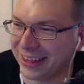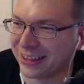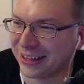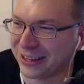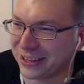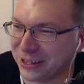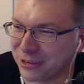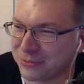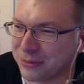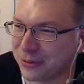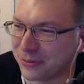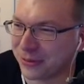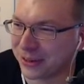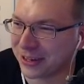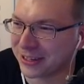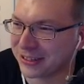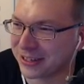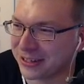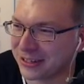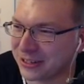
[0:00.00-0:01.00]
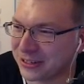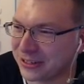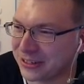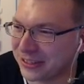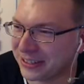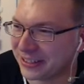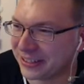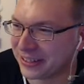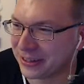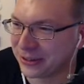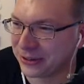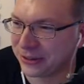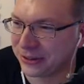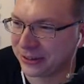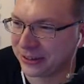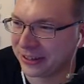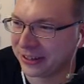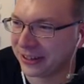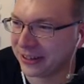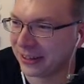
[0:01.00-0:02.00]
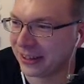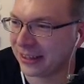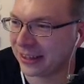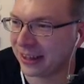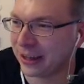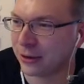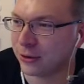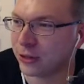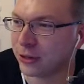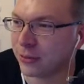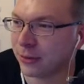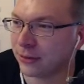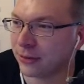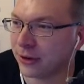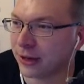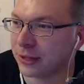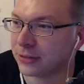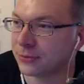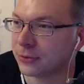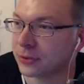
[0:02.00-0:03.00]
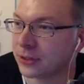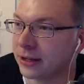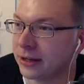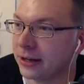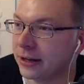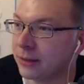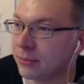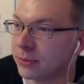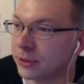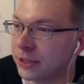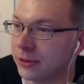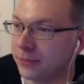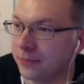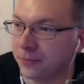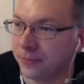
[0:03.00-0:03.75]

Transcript: Jumping Fox sent you. Cool. Thank you, Jumping Fox, for sending them some.